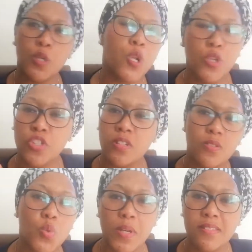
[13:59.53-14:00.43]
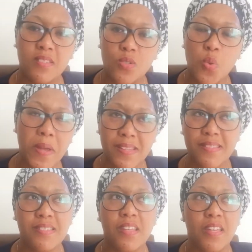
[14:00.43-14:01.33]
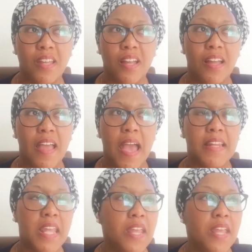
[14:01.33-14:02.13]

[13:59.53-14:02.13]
inclusion in 2020, and